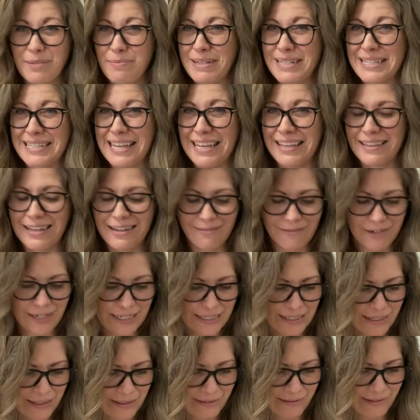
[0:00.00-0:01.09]
Am I saying that
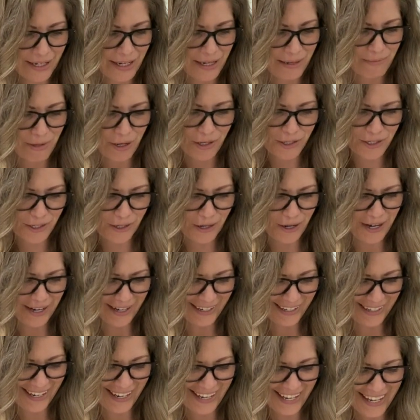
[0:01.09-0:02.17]
right? I'm not sure.
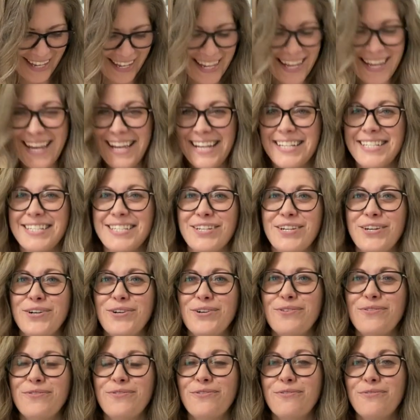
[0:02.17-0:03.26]

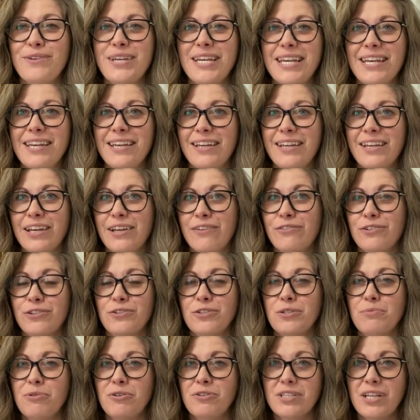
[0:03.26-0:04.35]
So we have
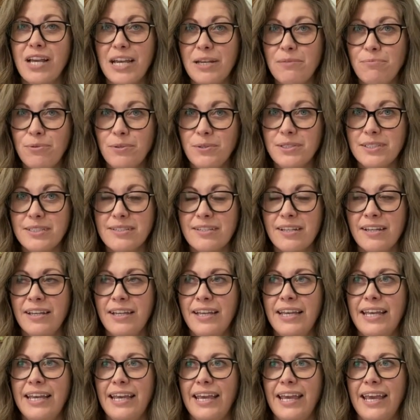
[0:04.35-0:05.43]
learned about tide pools.
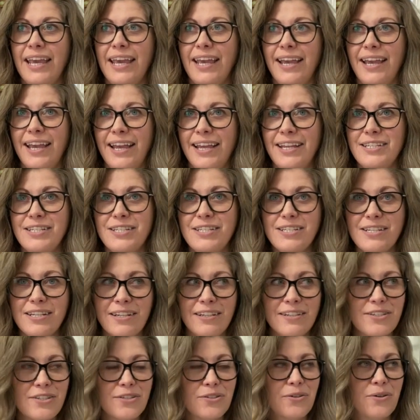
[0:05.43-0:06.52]
And
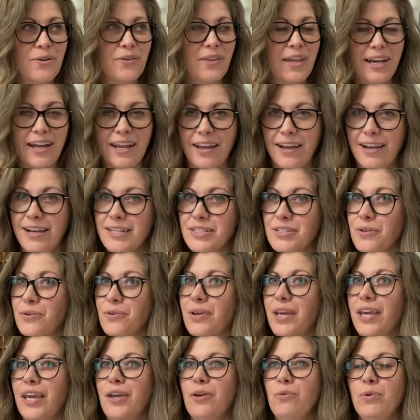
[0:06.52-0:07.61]
so then I ask,
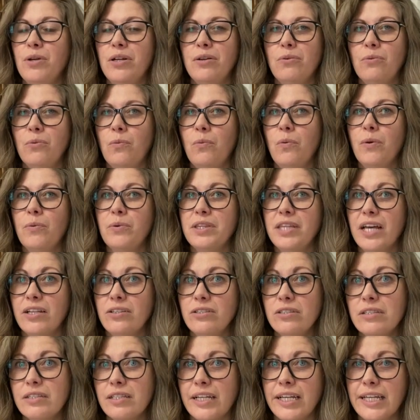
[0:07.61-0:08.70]
okay, well, what would that
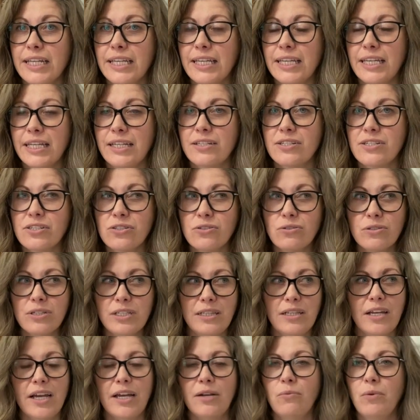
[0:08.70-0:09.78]
look like in a
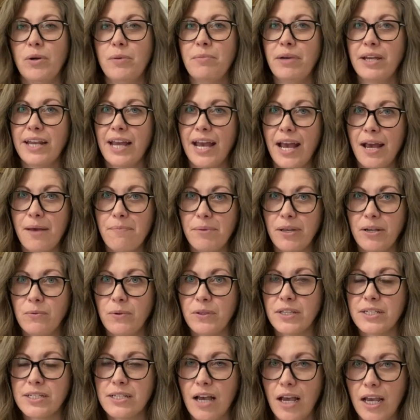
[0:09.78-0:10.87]
storyline? What might happen
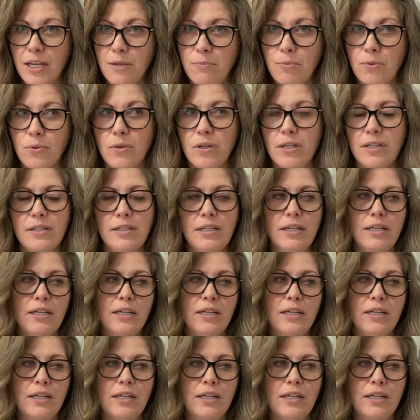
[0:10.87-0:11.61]
with a tide pool?